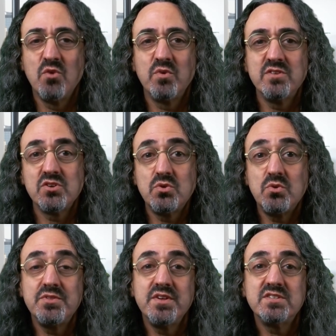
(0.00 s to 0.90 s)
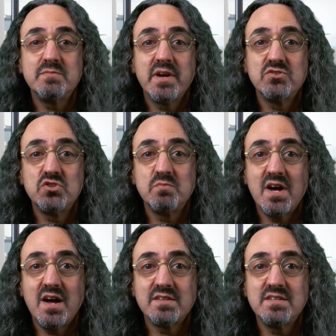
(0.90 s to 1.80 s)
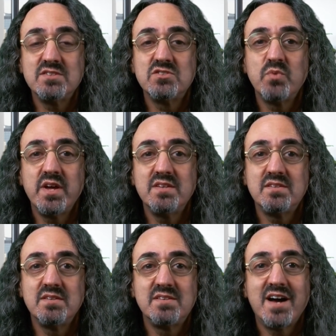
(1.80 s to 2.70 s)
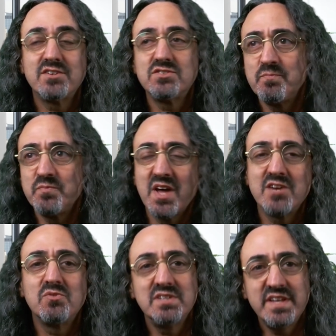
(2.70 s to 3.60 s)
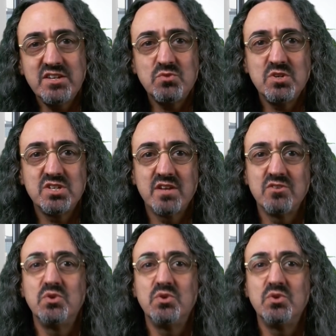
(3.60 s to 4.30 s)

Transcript: One of the cool things about Zoom Docs is the way docs kind of relate to each other.